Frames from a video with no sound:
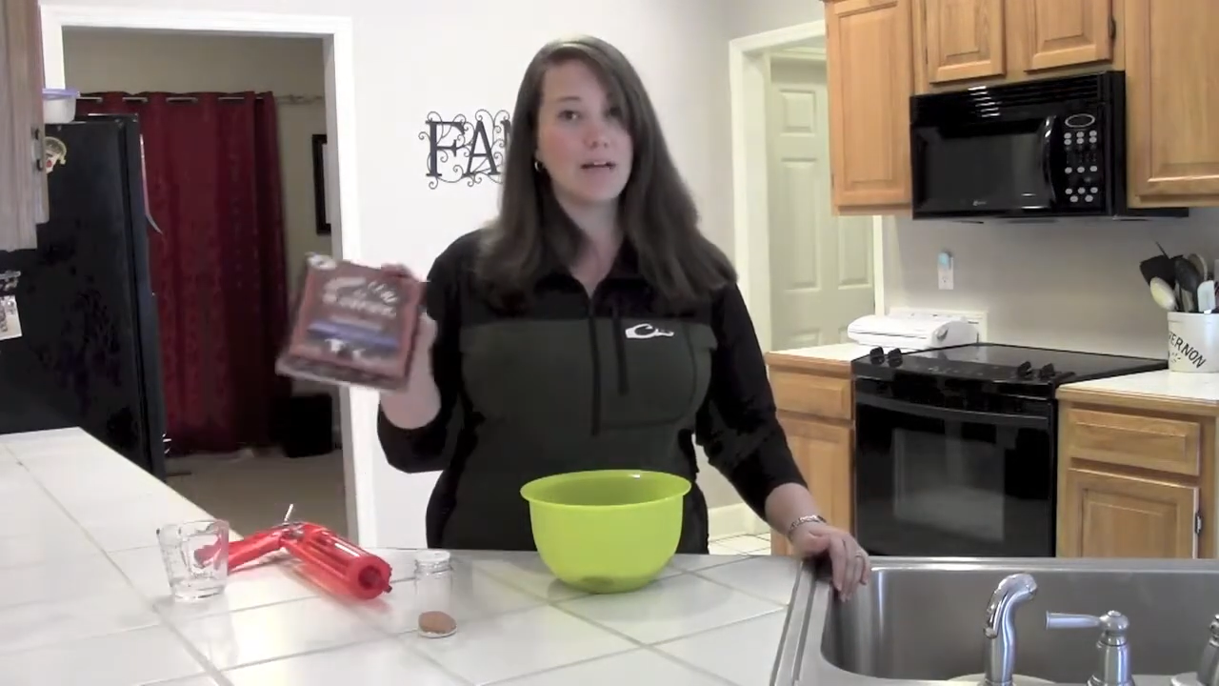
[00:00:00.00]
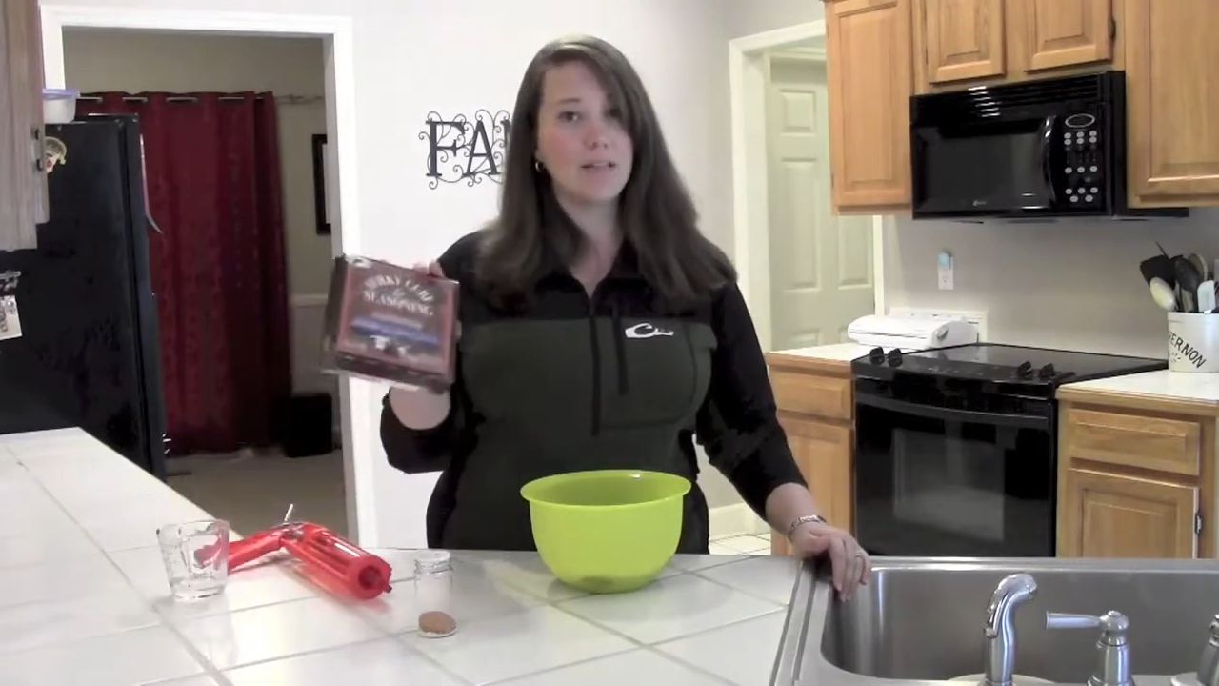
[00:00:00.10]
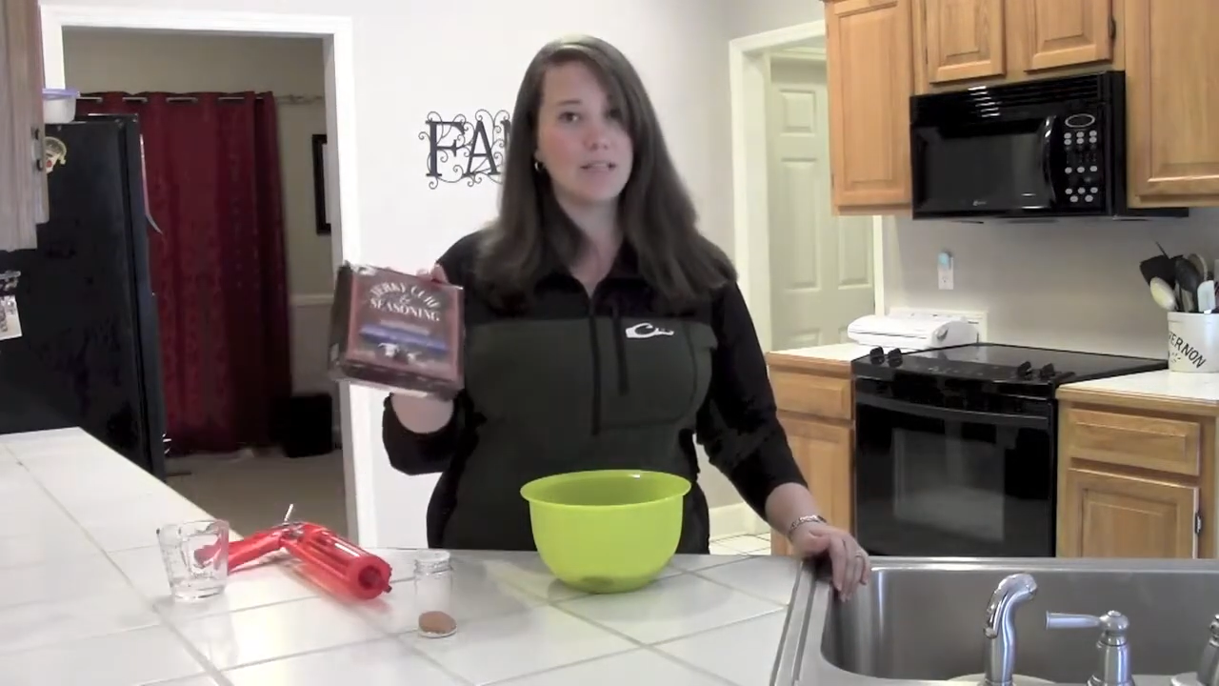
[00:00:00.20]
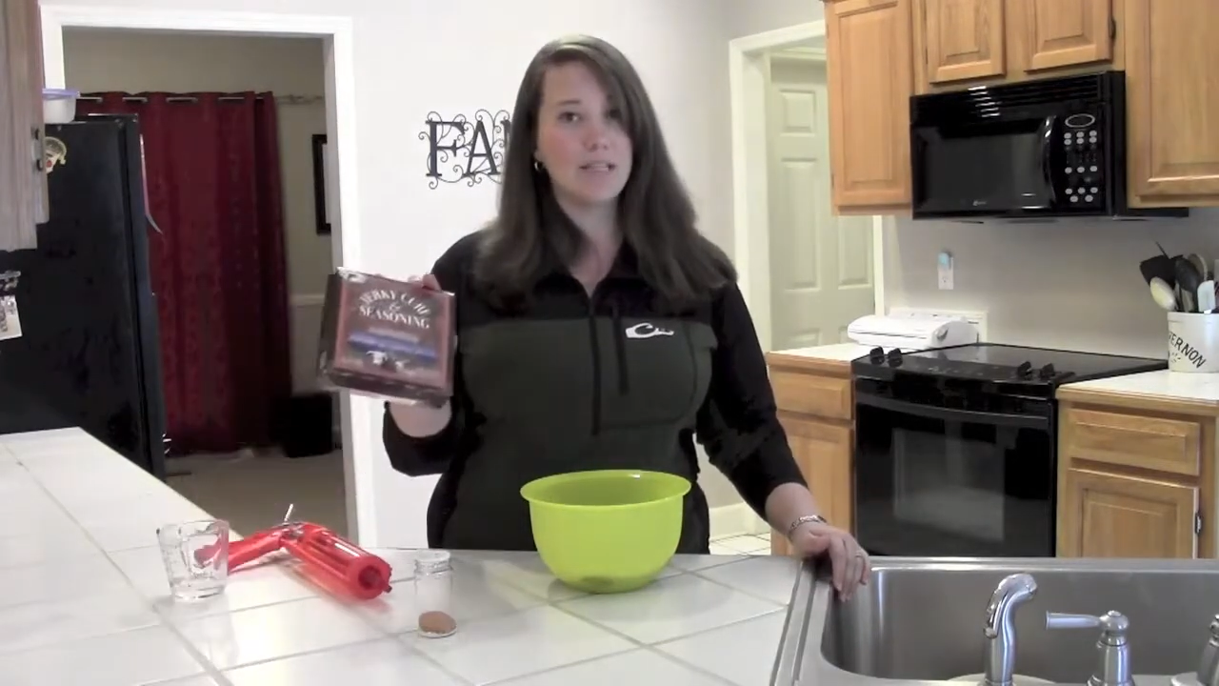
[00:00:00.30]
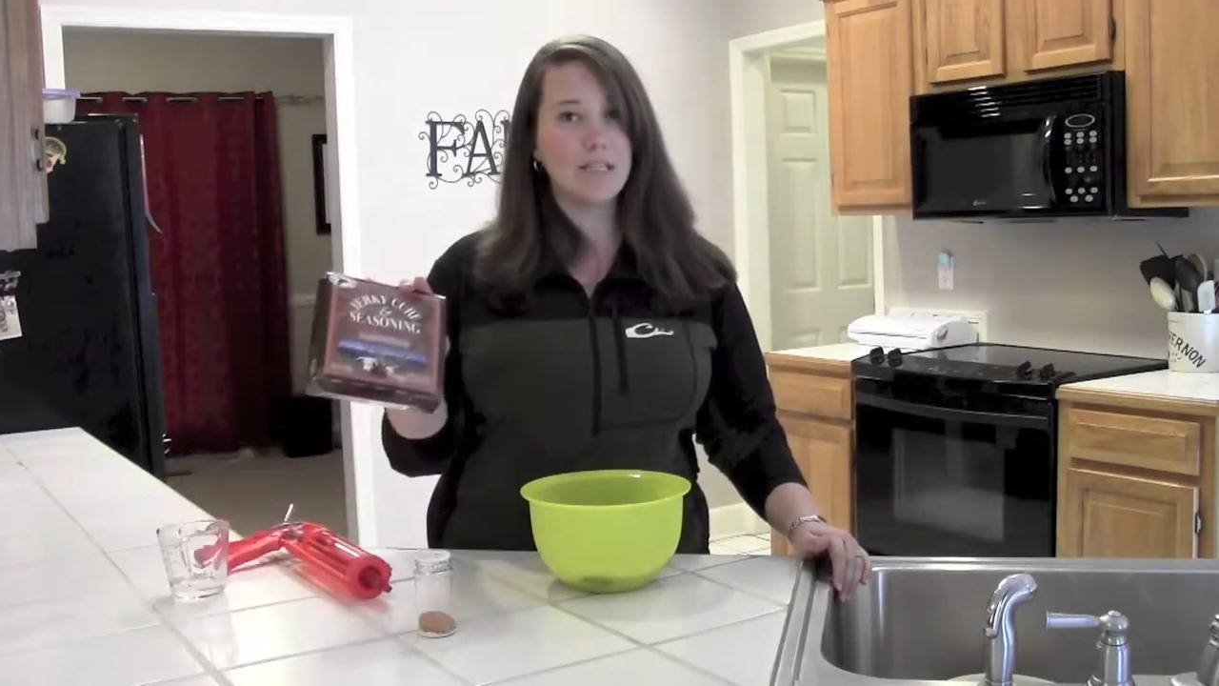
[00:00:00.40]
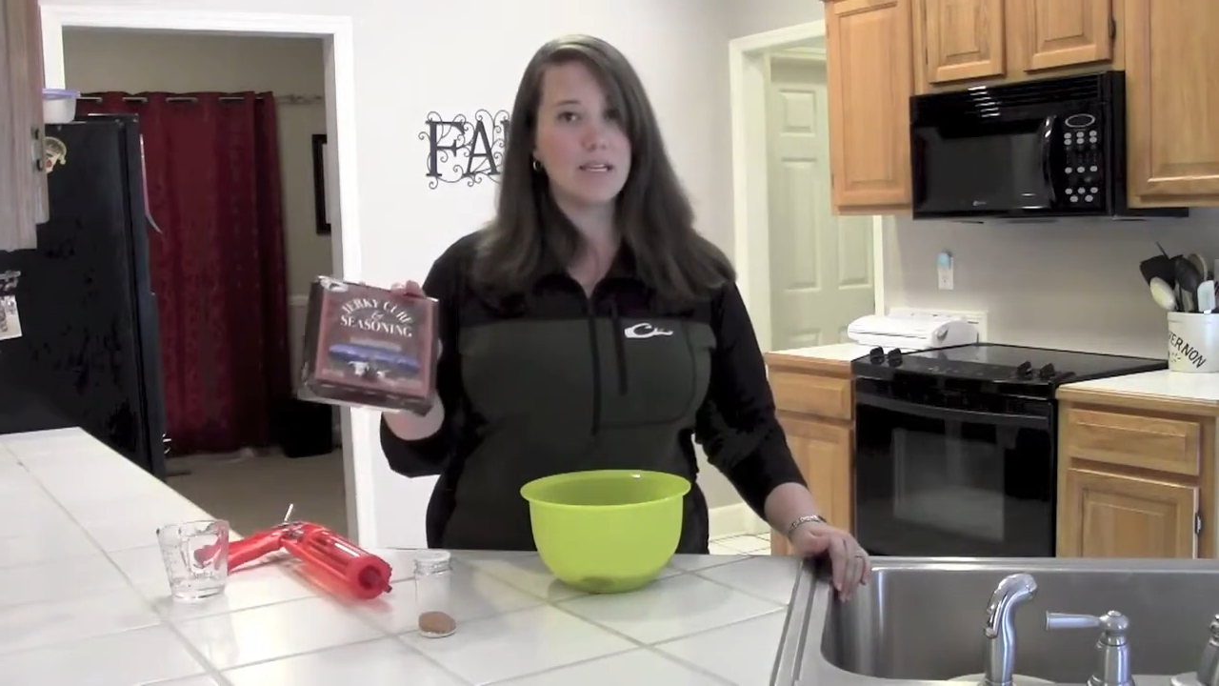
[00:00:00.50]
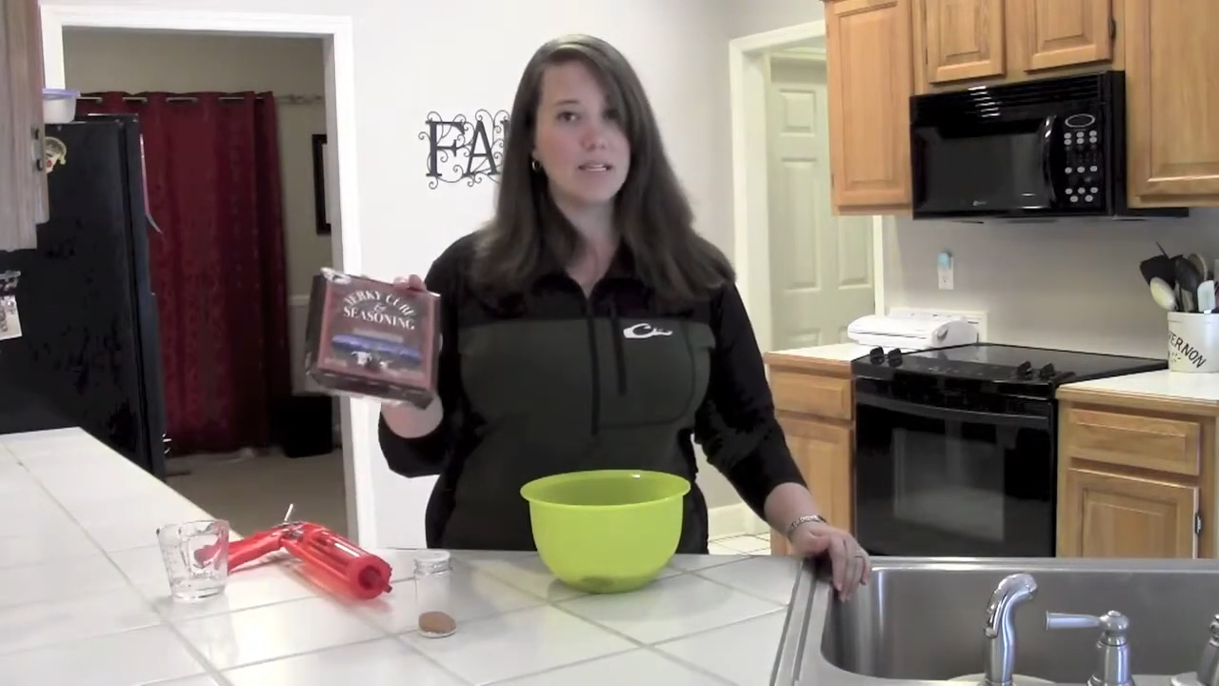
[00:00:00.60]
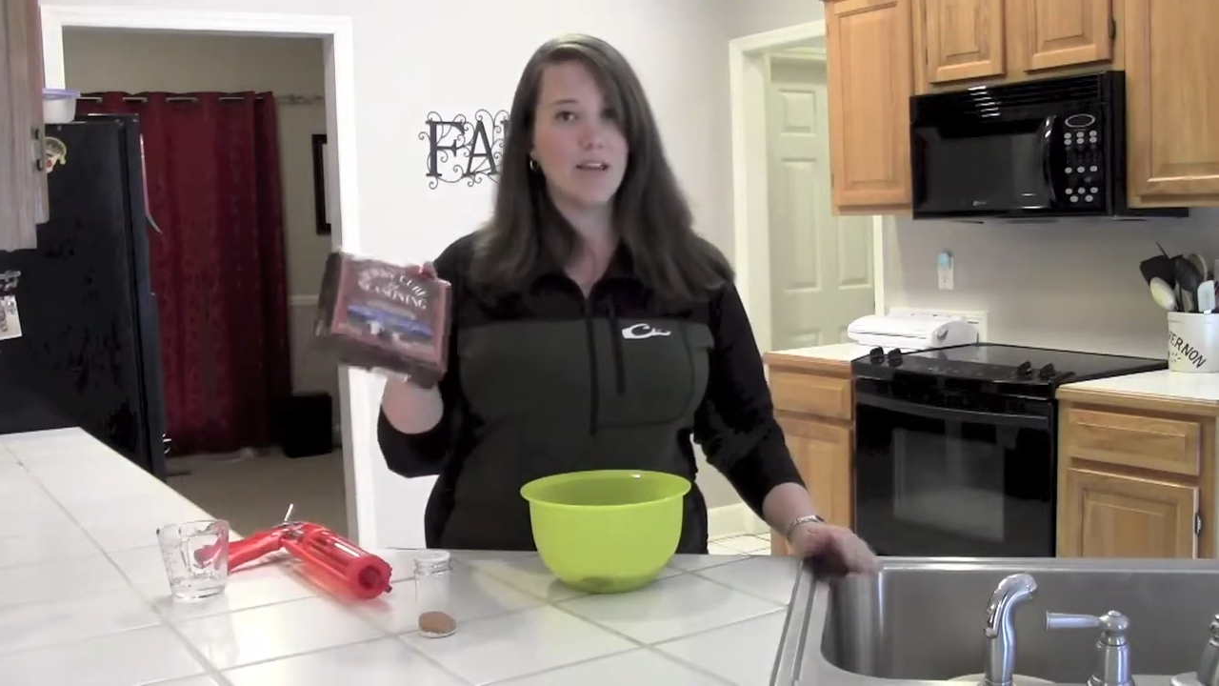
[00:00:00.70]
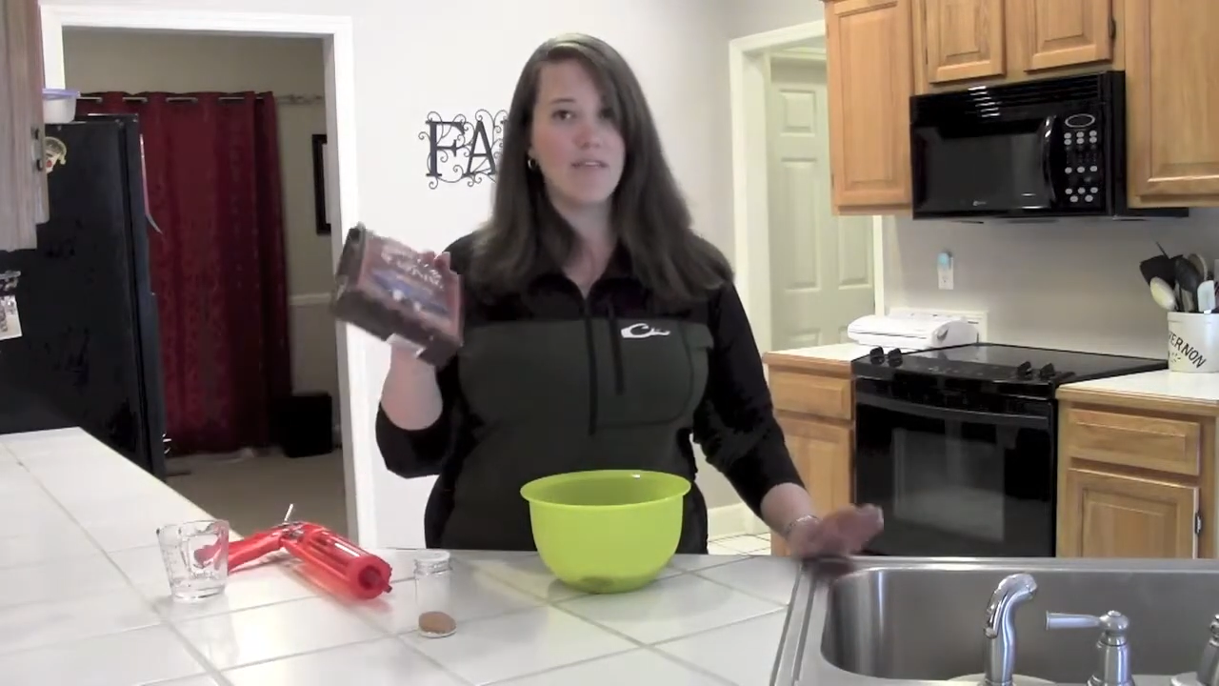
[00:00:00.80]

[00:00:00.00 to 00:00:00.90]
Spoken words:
Mountain seasonings.